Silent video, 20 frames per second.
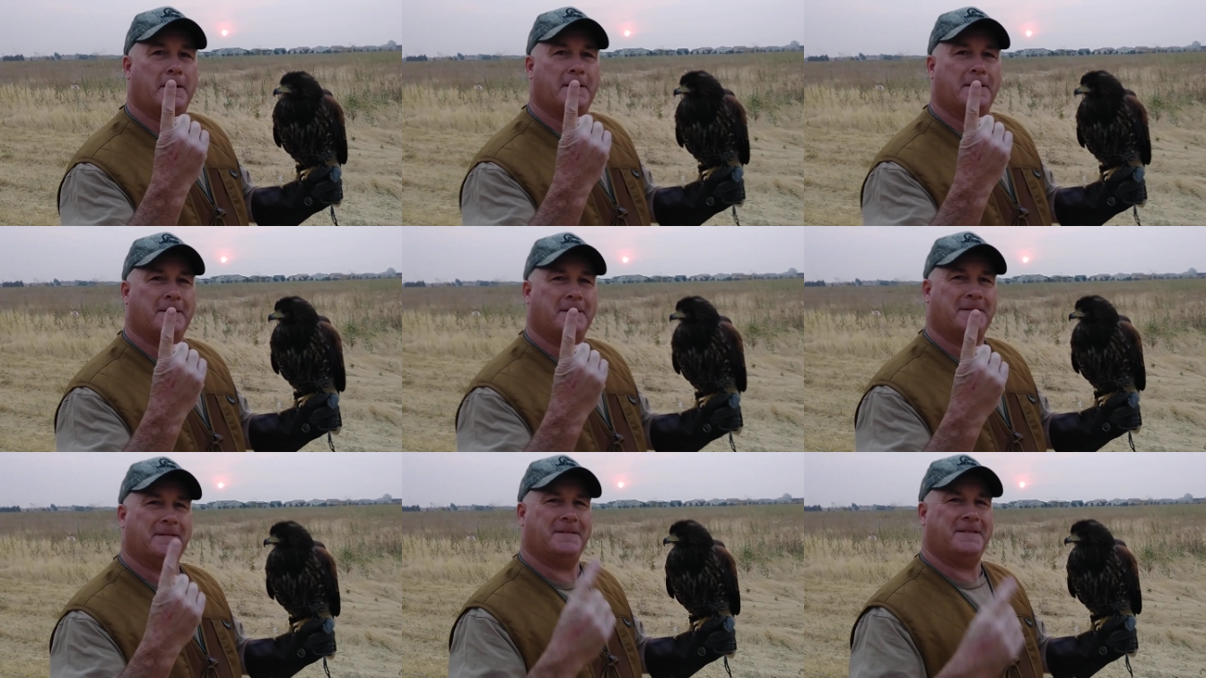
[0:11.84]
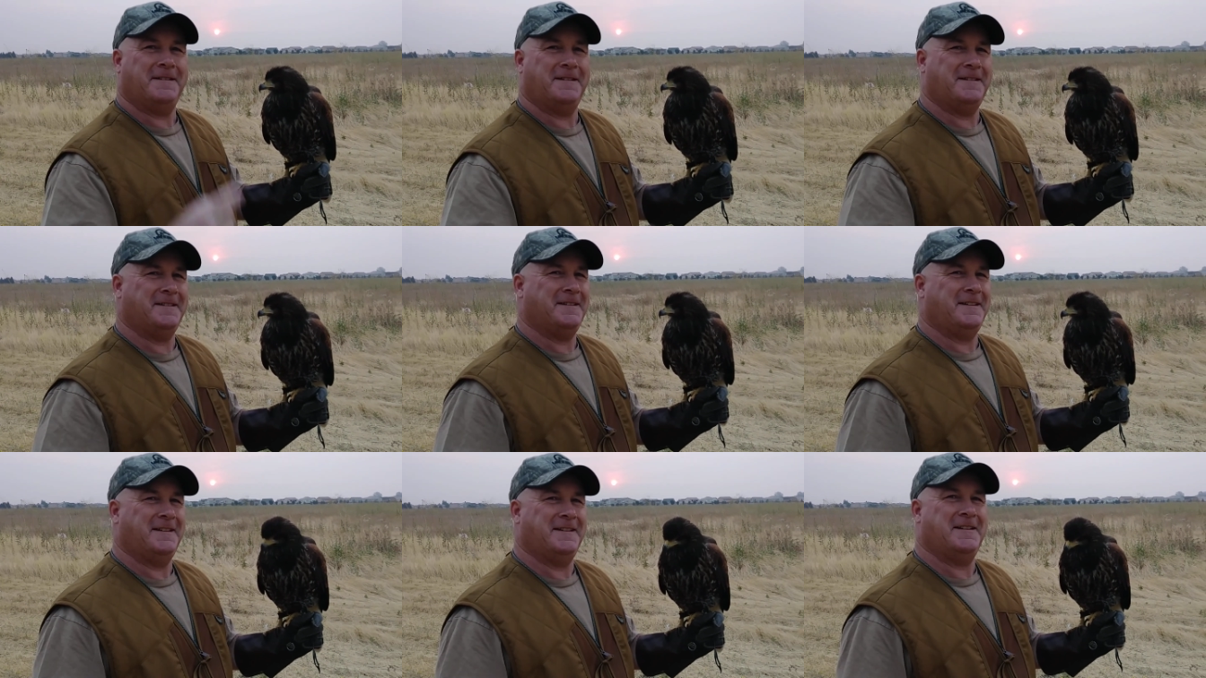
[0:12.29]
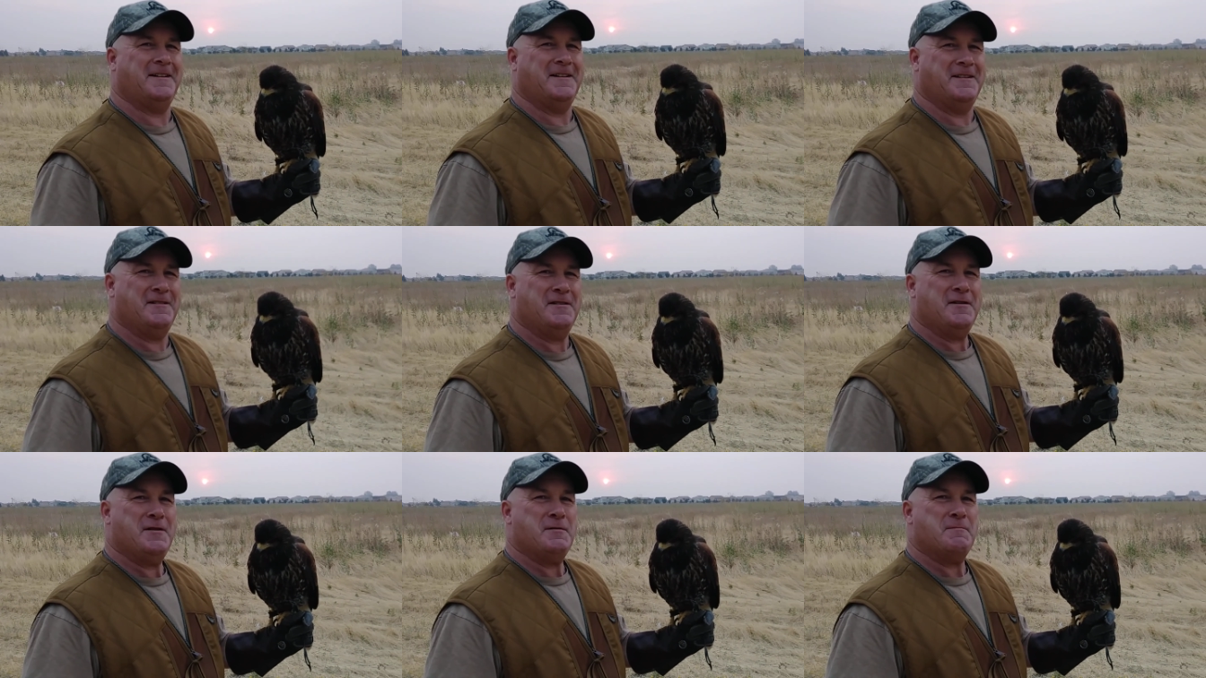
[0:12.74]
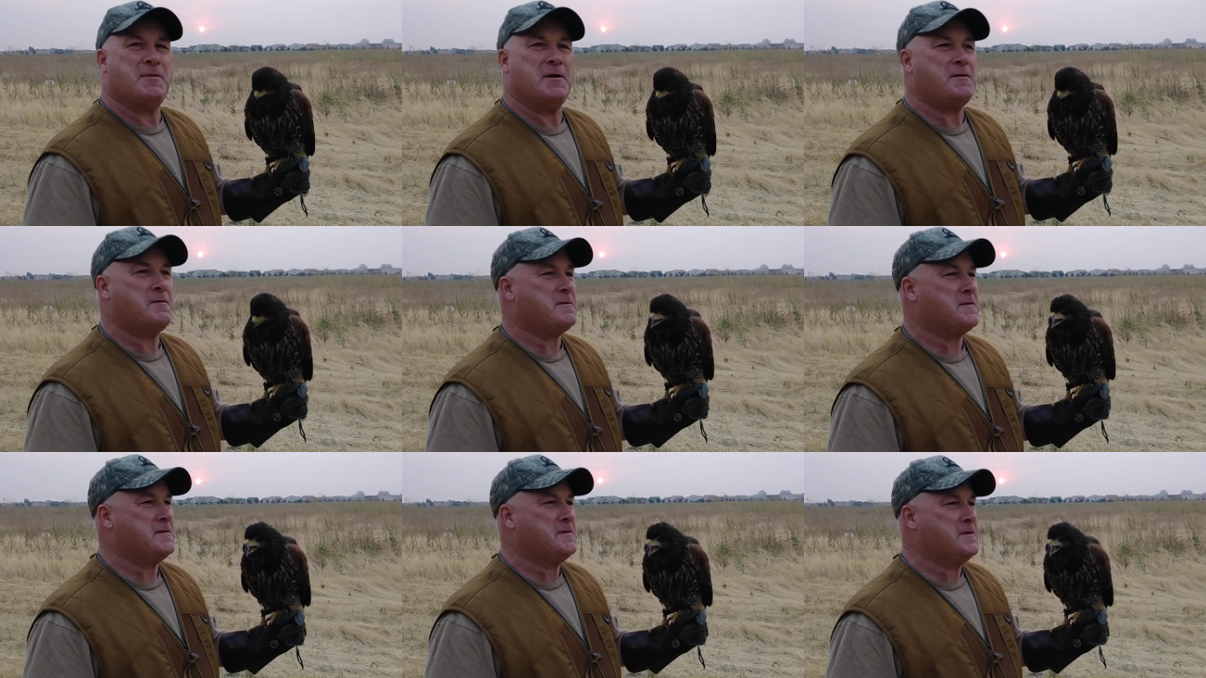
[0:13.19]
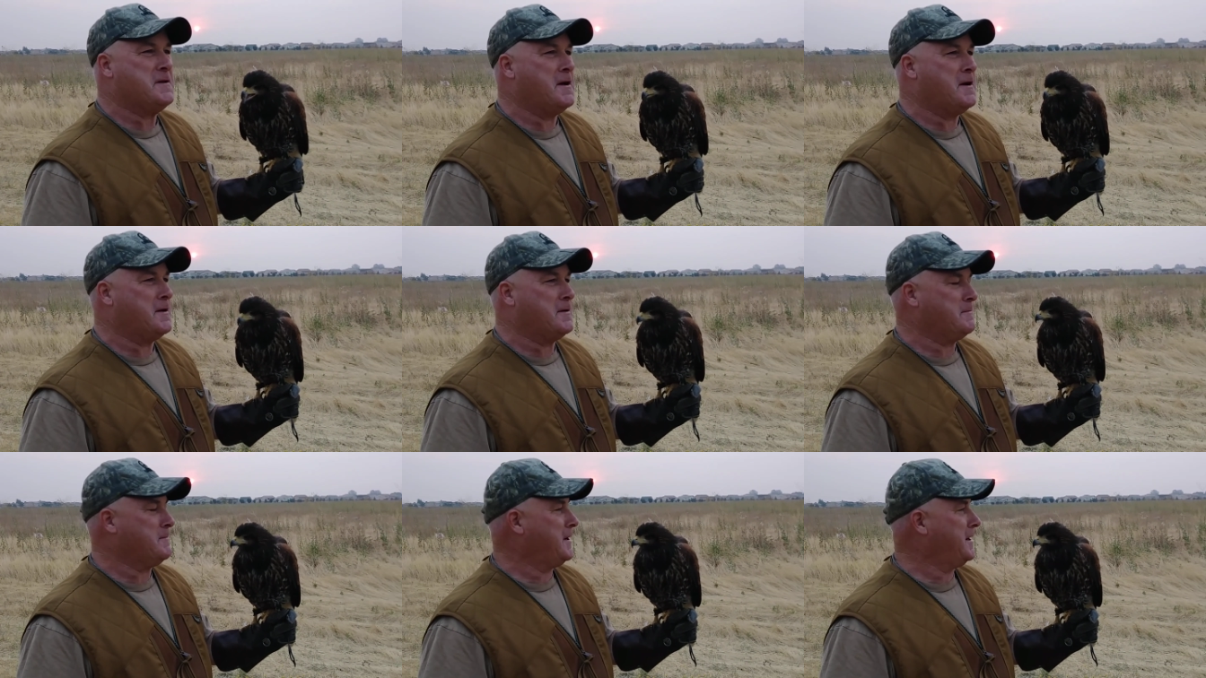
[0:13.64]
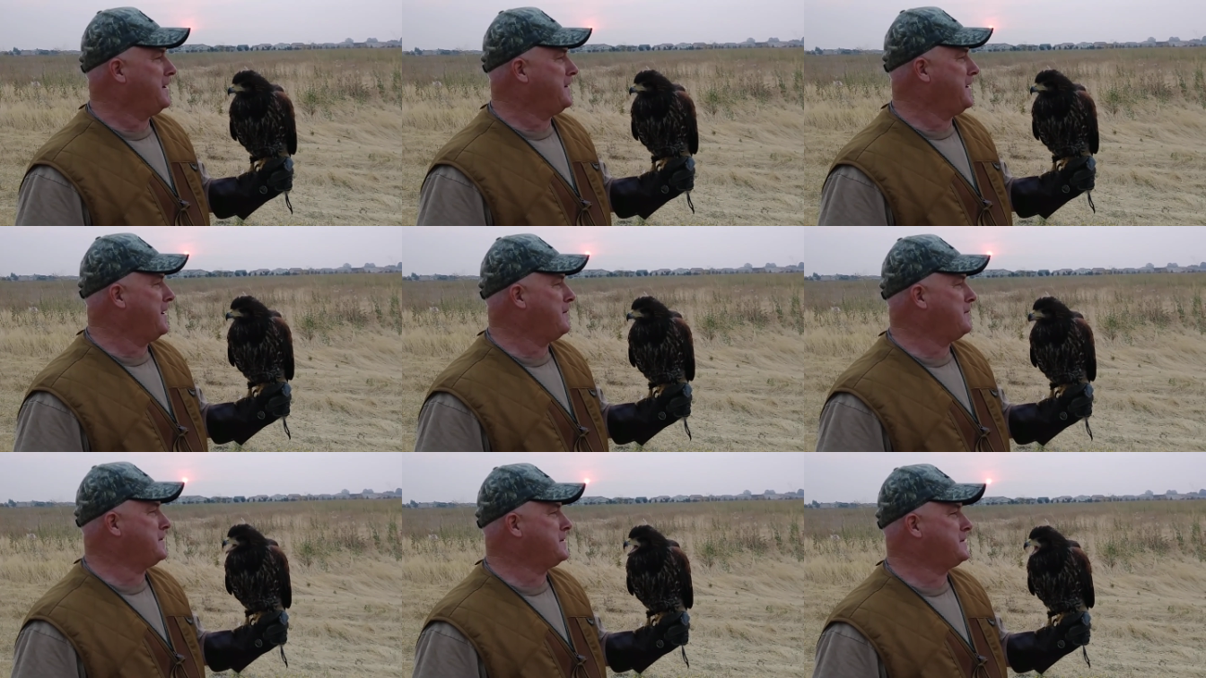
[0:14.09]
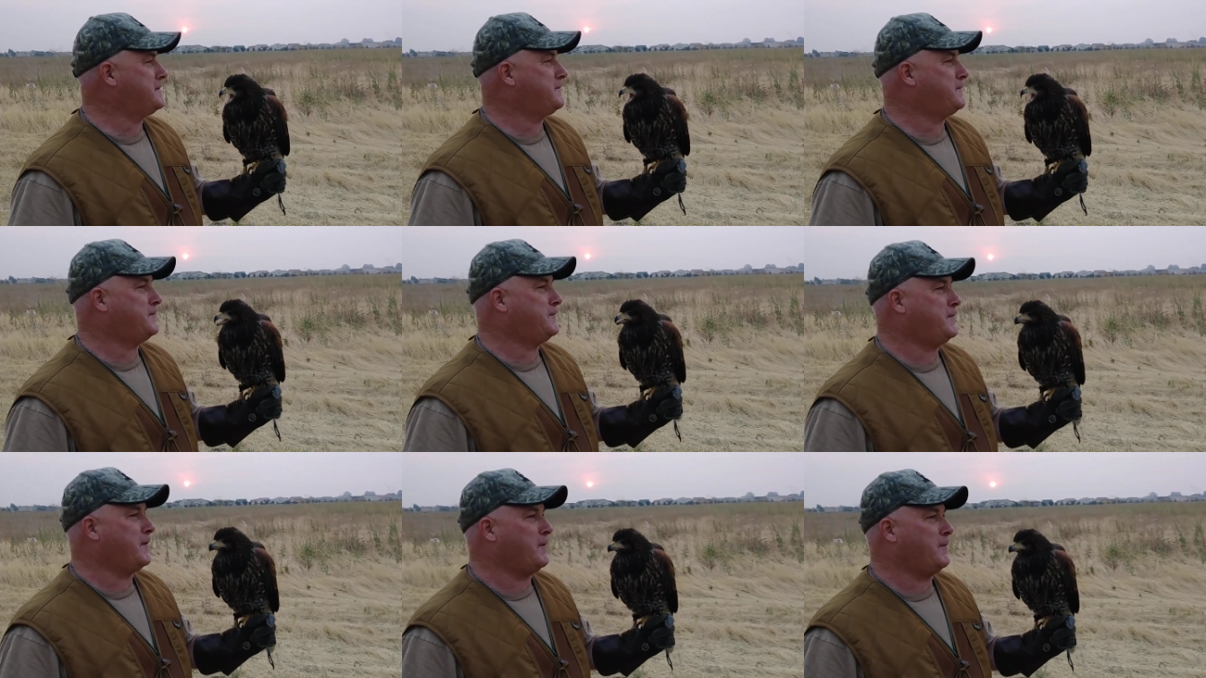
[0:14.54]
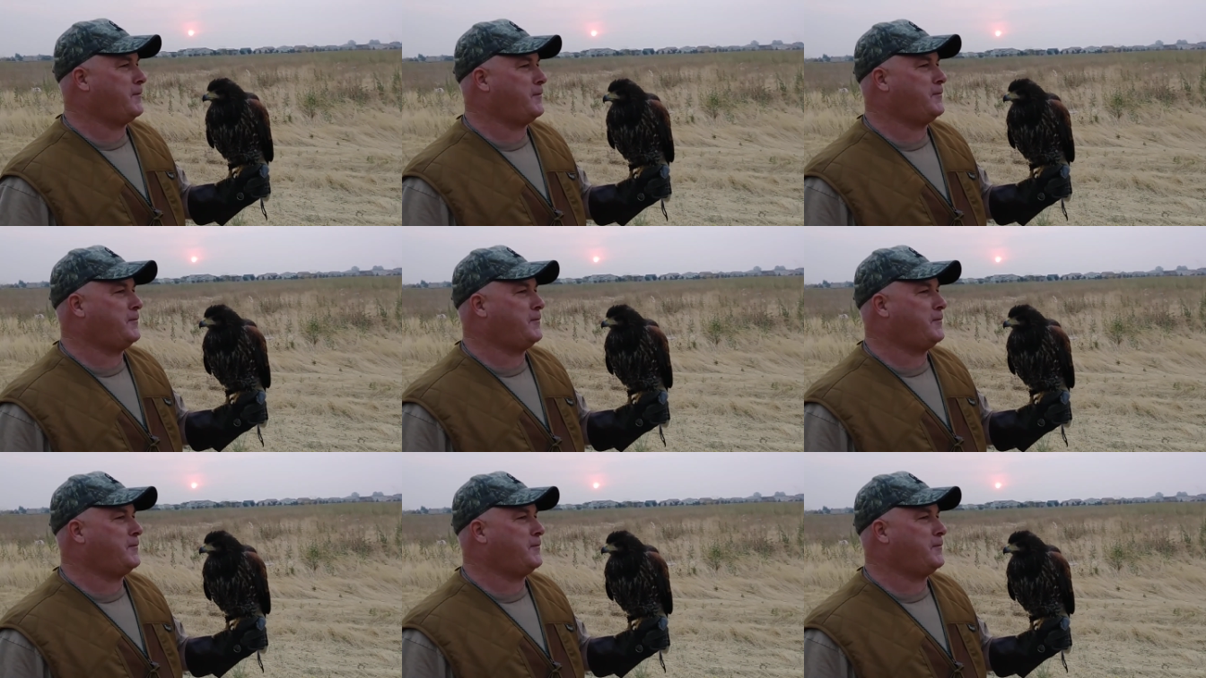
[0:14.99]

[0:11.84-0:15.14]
One? Okay, that's a start, right? None, man. That was a